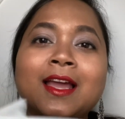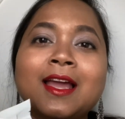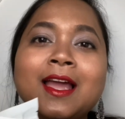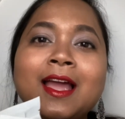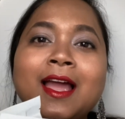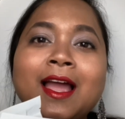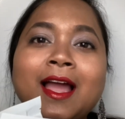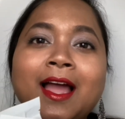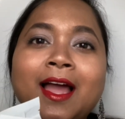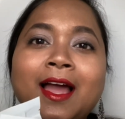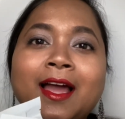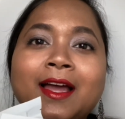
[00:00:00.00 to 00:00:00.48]

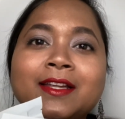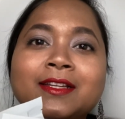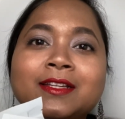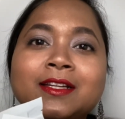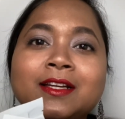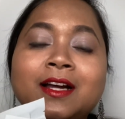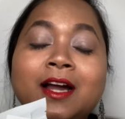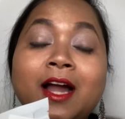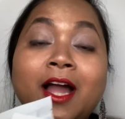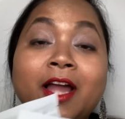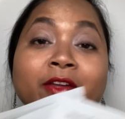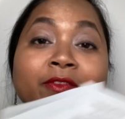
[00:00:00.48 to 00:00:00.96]
And
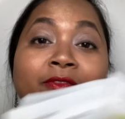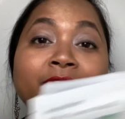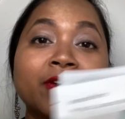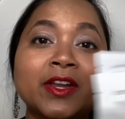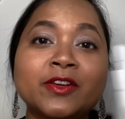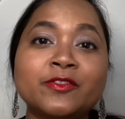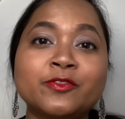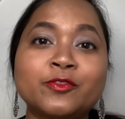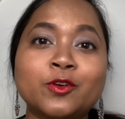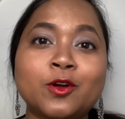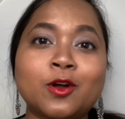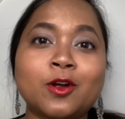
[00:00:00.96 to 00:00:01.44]
I
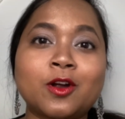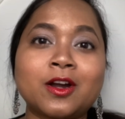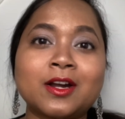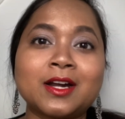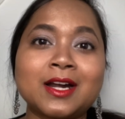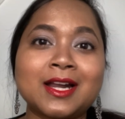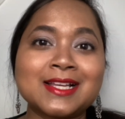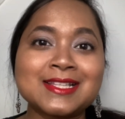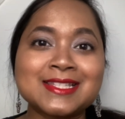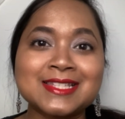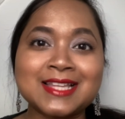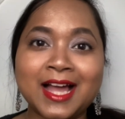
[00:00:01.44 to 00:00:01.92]
went for
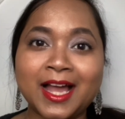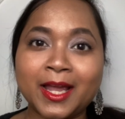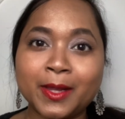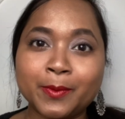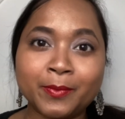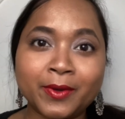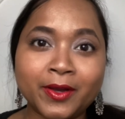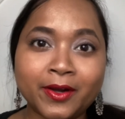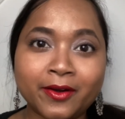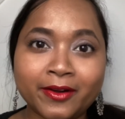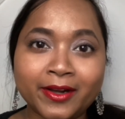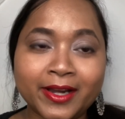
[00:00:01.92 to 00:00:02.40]
acai
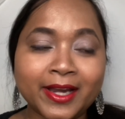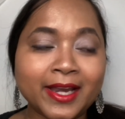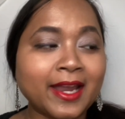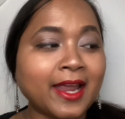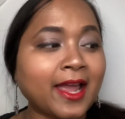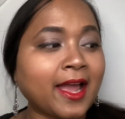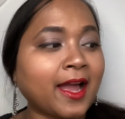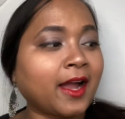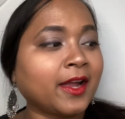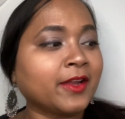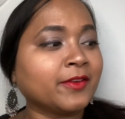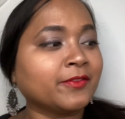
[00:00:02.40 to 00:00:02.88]
berry,
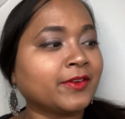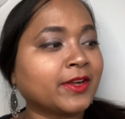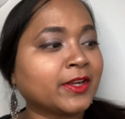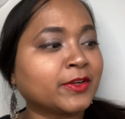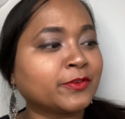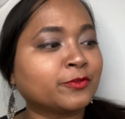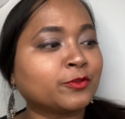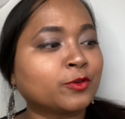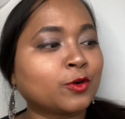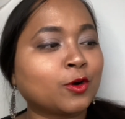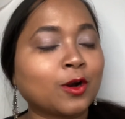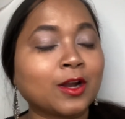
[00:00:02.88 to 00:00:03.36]
I went
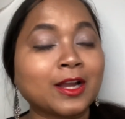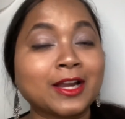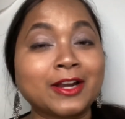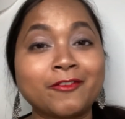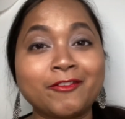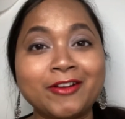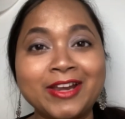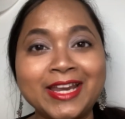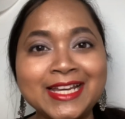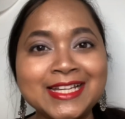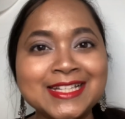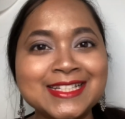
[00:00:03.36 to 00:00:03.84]
for
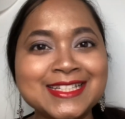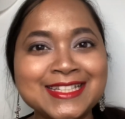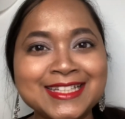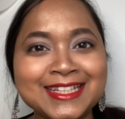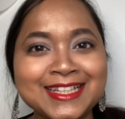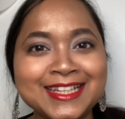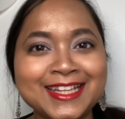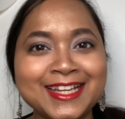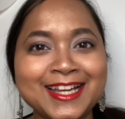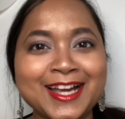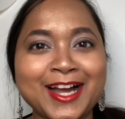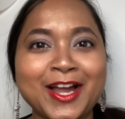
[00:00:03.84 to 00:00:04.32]
green
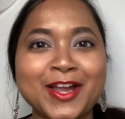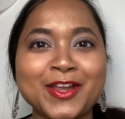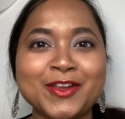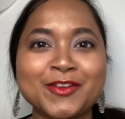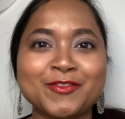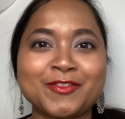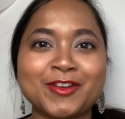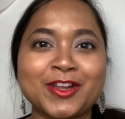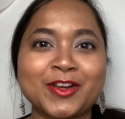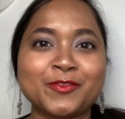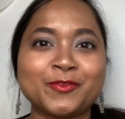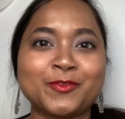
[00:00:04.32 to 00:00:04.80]
tea, I
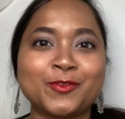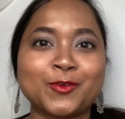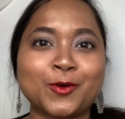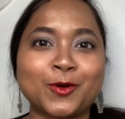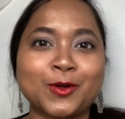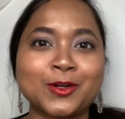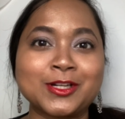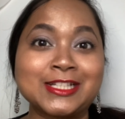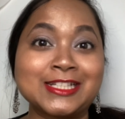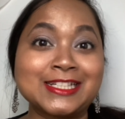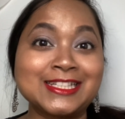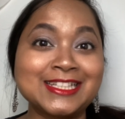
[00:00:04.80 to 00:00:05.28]
went
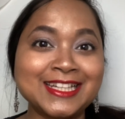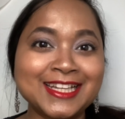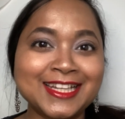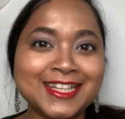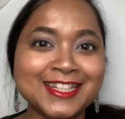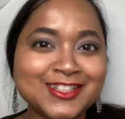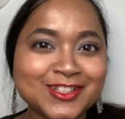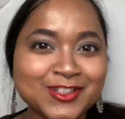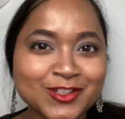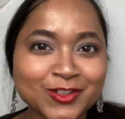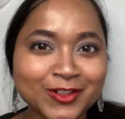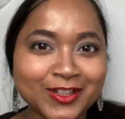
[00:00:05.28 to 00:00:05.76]
for tea
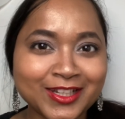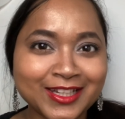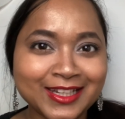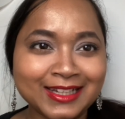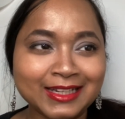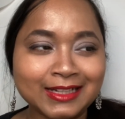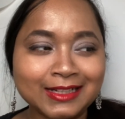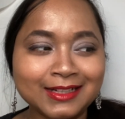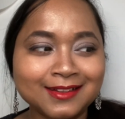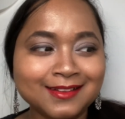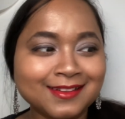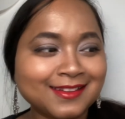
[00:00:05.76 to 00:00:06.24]
tree,
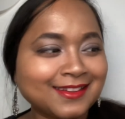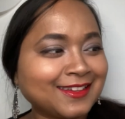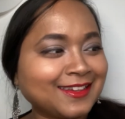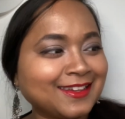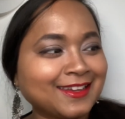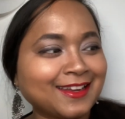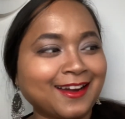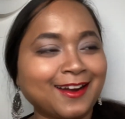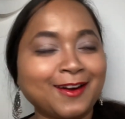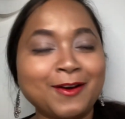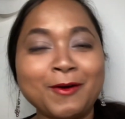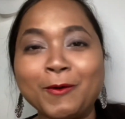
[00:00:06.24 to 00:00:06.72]

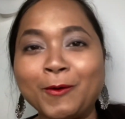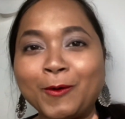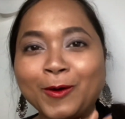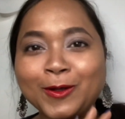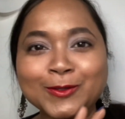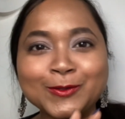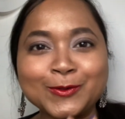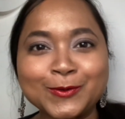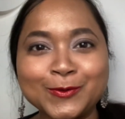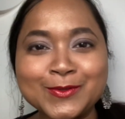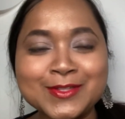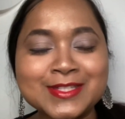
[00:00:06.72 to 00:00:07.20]
yeah, all
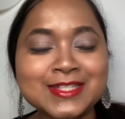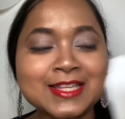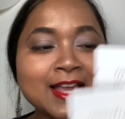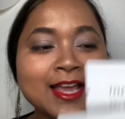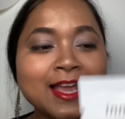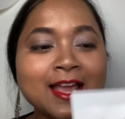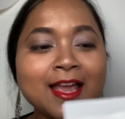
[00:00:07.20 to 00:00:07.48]
those.